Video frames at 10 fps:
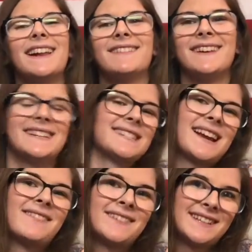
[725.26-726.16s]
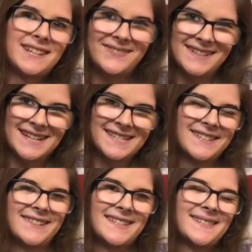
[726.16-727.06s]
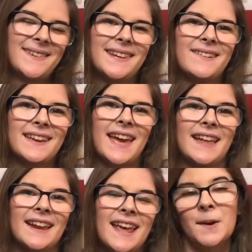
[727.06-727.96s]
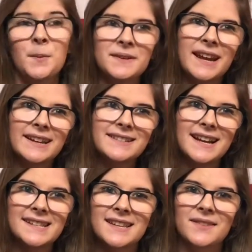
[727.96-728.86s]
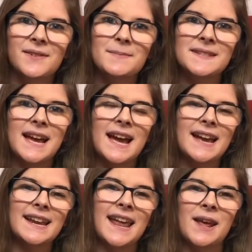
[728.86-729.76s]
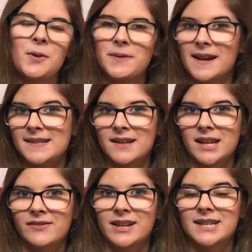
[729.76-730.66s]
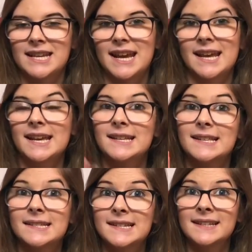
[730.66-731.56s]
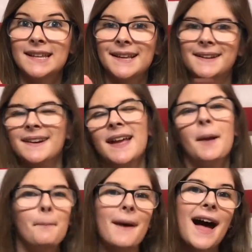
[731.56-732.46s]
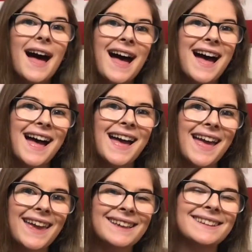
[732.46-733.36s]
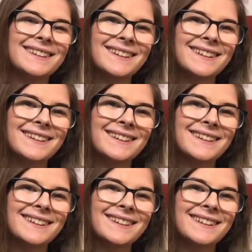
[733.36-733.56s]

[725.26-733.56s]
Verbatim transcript: Anyways, I really hope you guys enjoyed this video again. I Catch you guys on the flip side, and I hope you guys all have a good day. See you later. Bye!